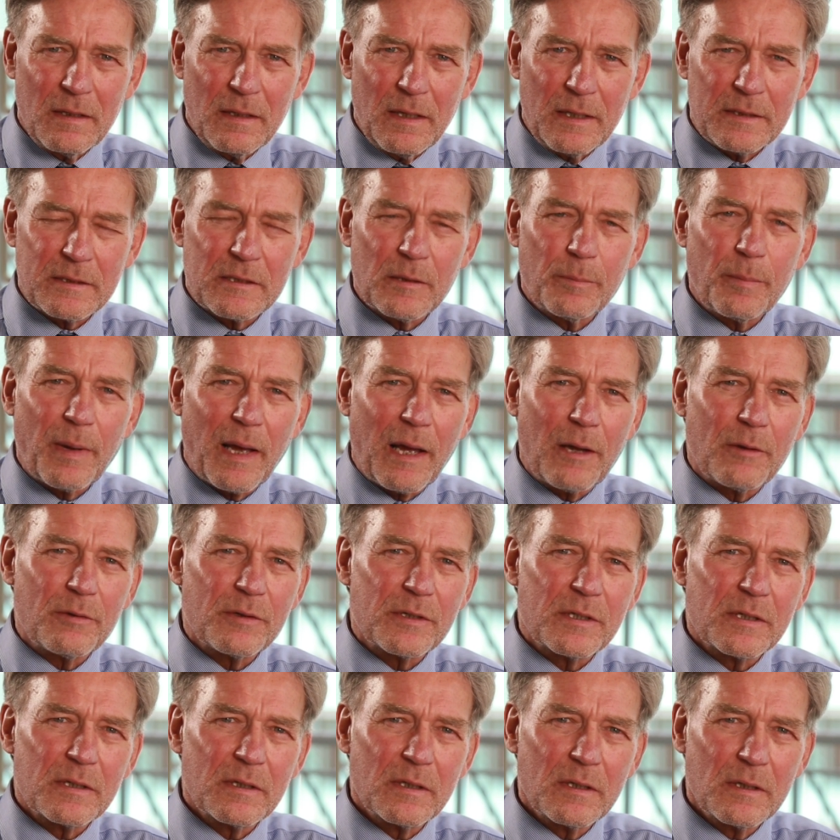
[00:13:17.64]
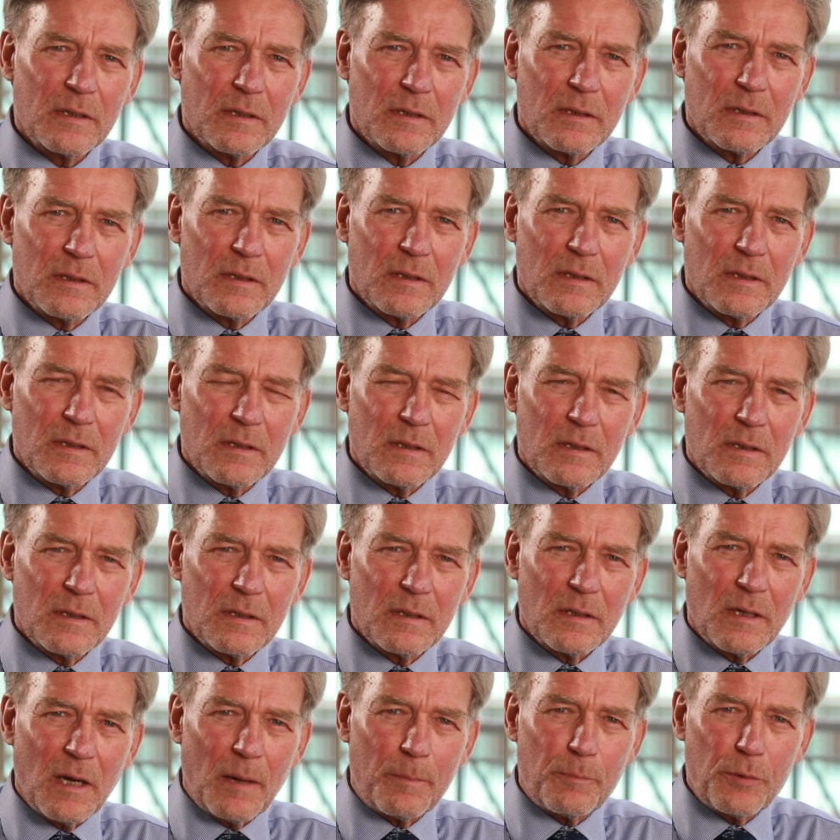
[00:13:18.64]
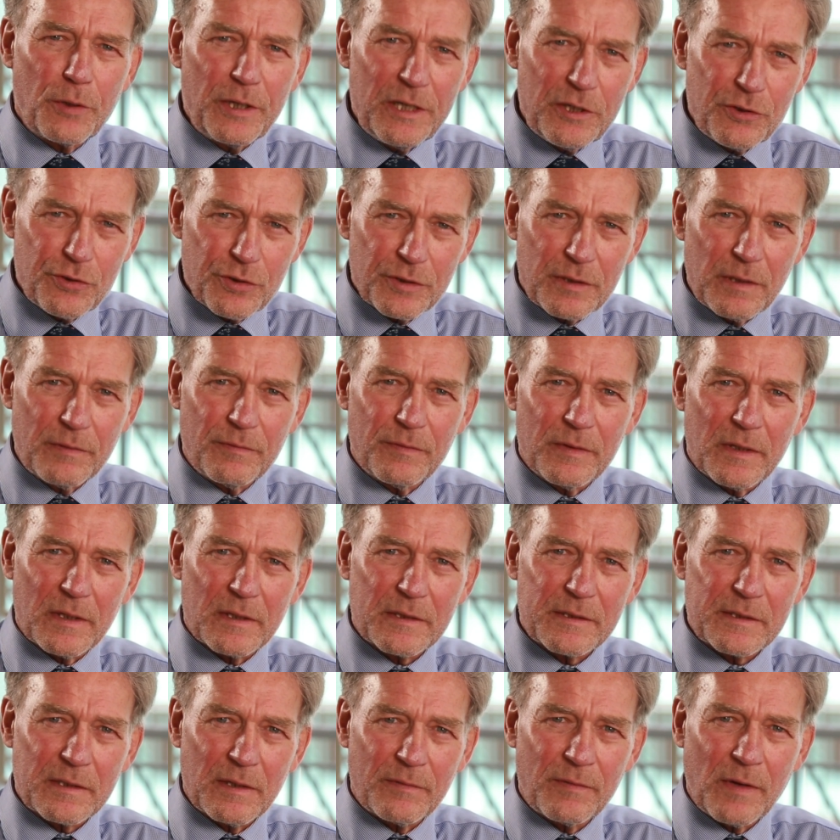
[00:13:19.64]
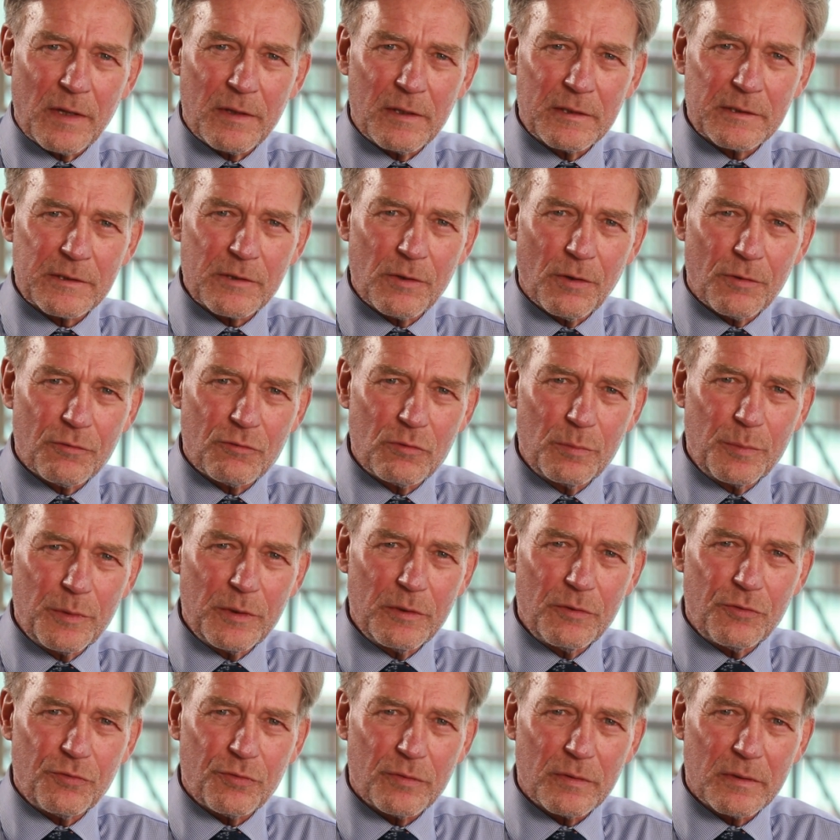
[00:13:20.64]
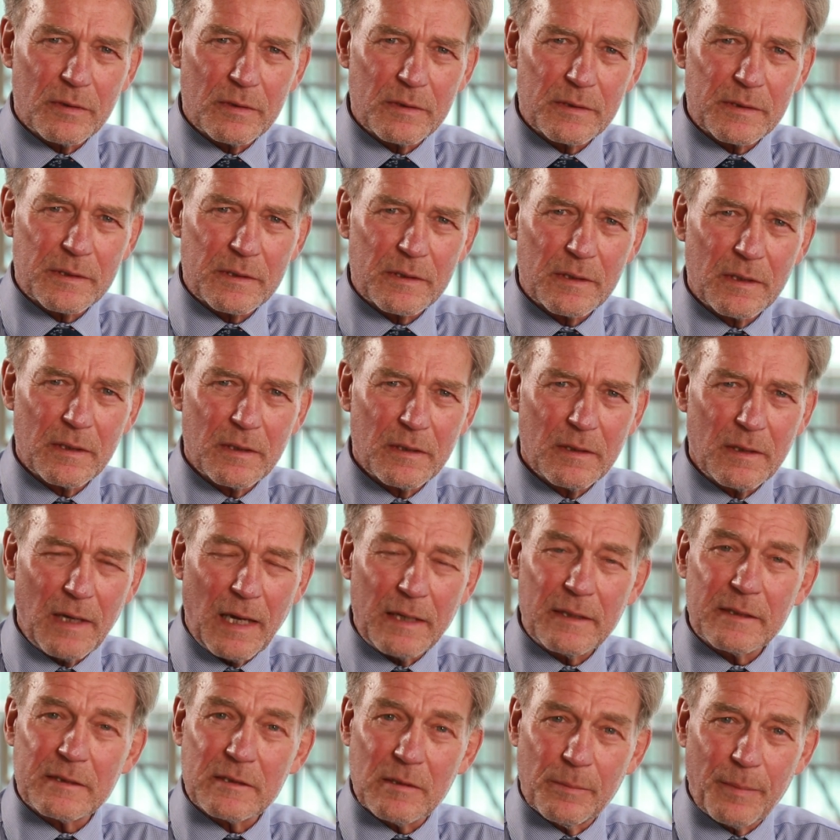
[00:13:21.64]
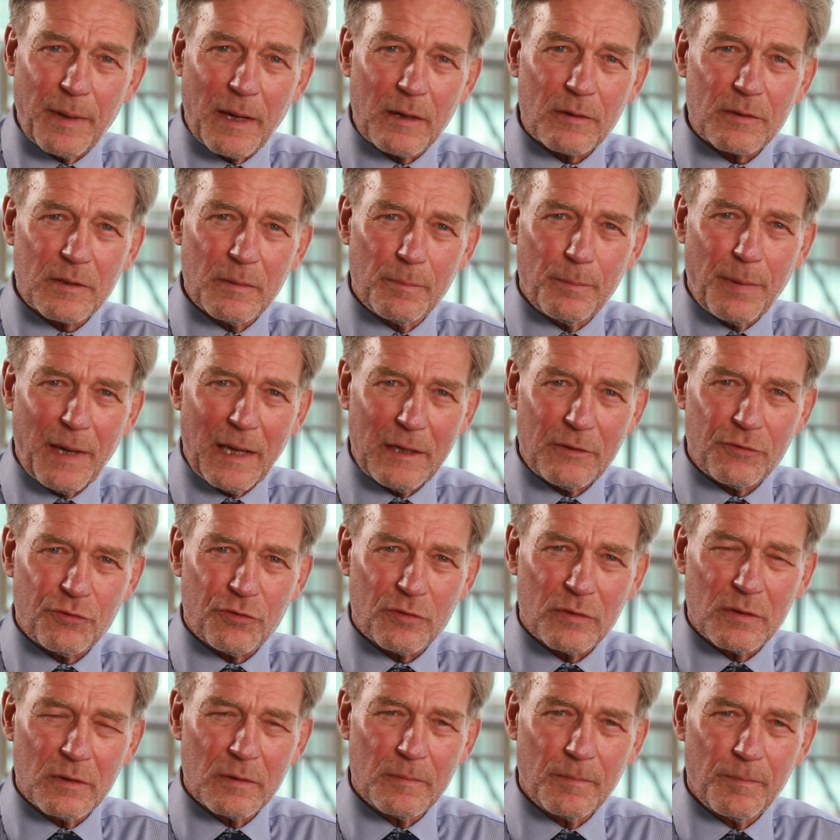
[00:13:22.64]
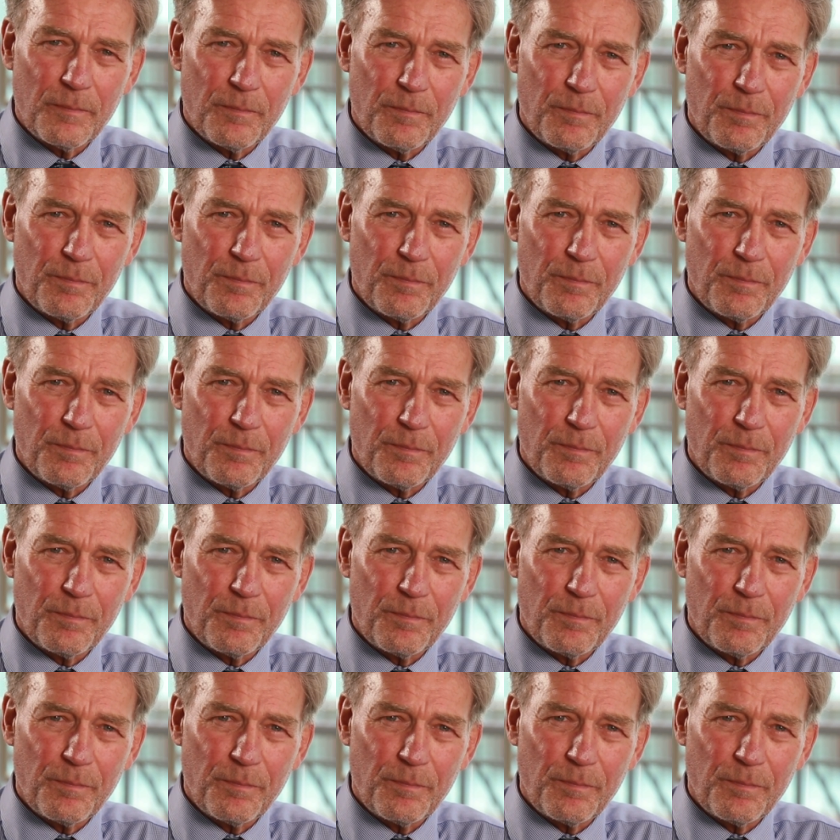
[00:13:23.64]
It's about appreciativeness of others' contributions, and it's about compassion.